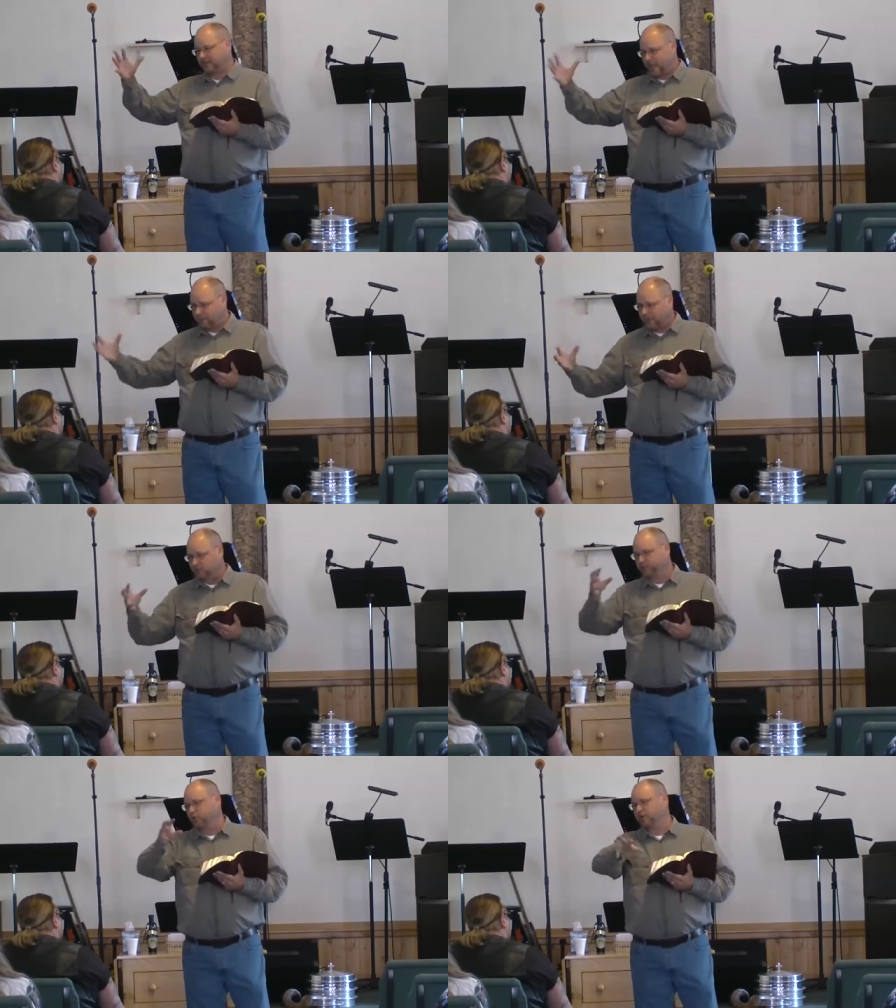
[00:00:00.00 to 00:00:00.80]
And that money
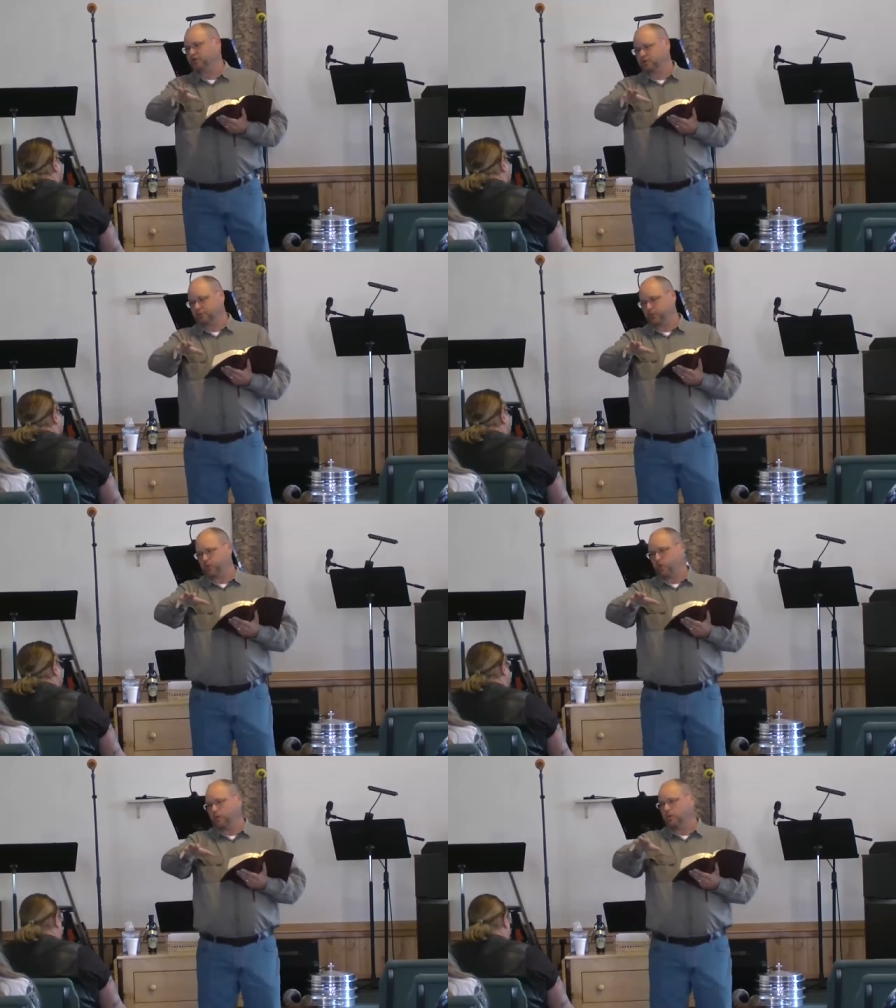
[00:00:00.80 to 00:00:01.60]
was put into the
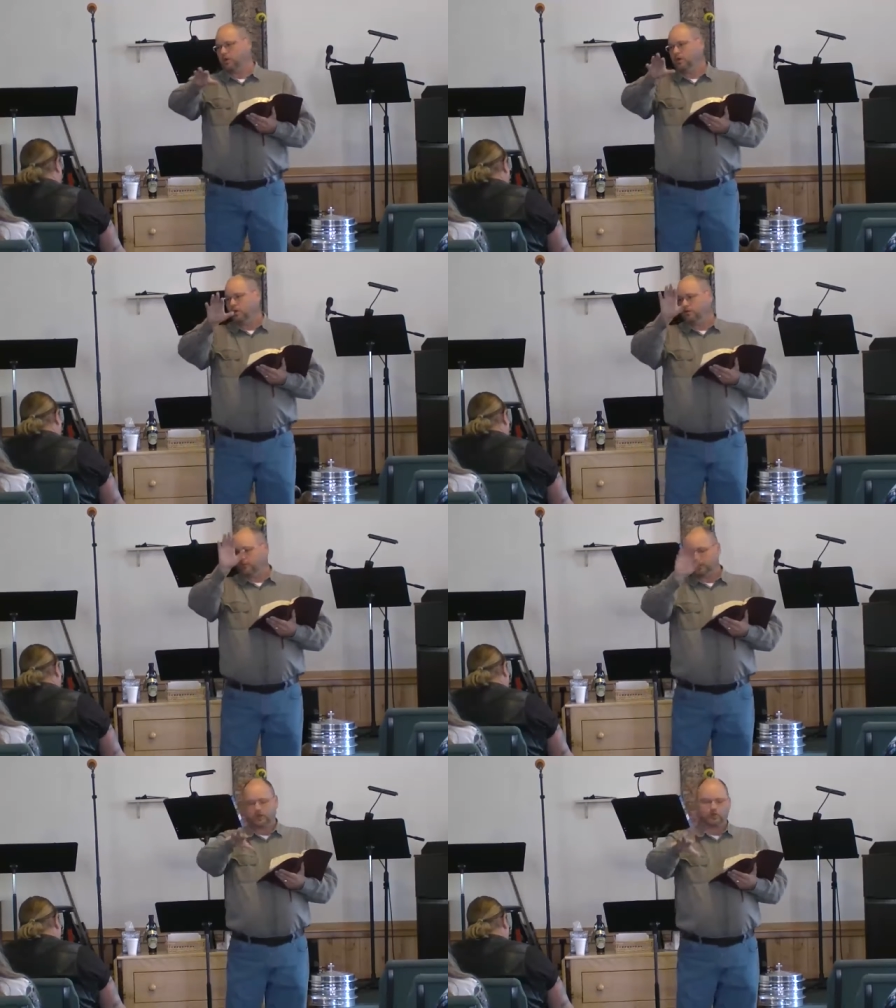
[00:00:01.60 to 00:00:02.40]
pool
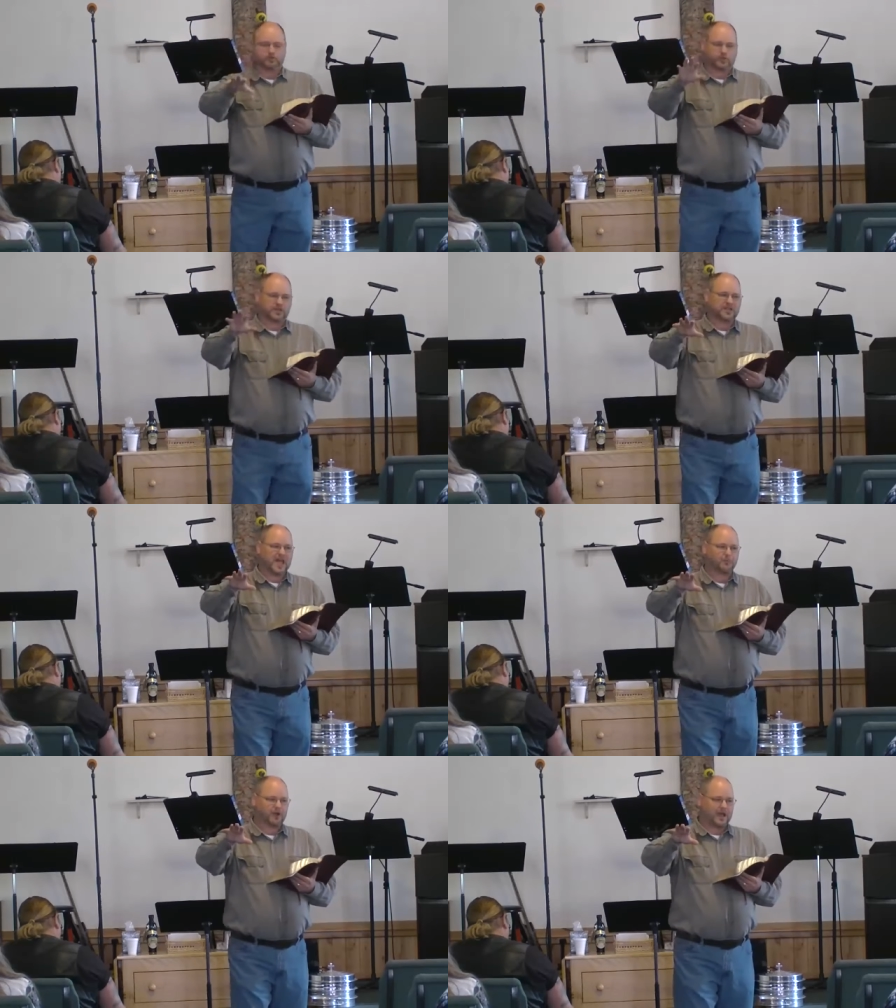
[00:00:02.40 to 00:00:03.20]
for the use for the
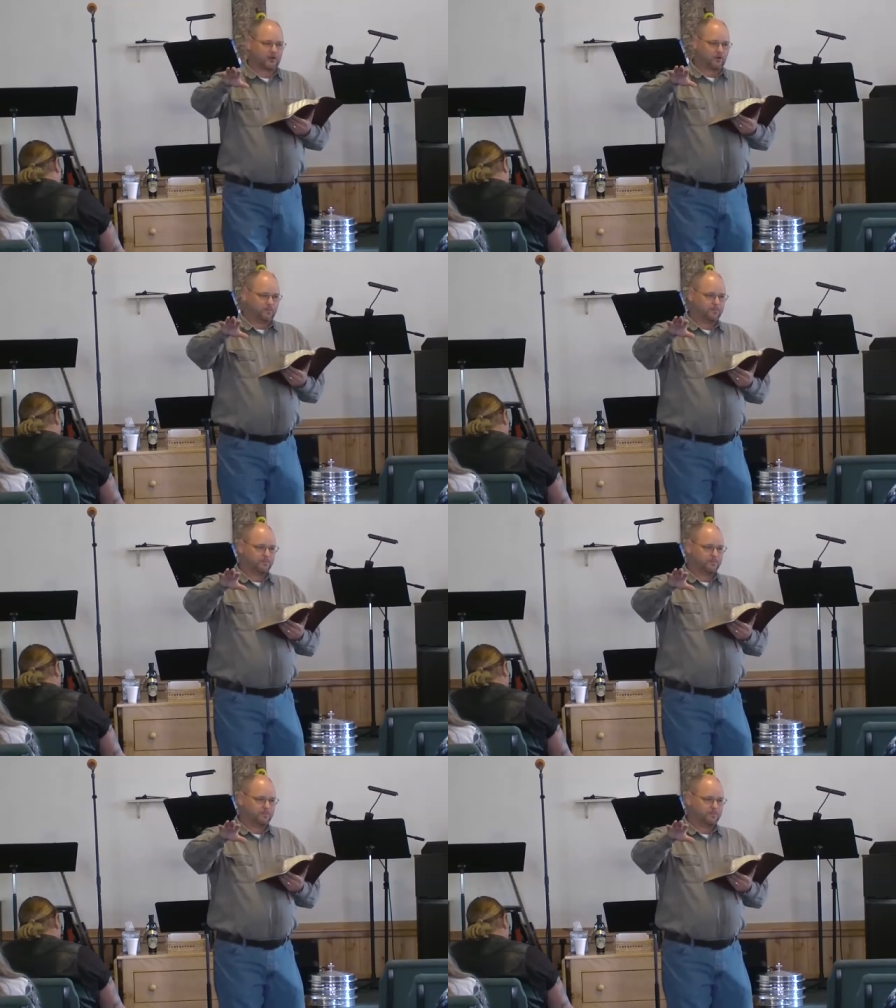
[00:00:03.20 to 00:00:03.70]
tabernacle.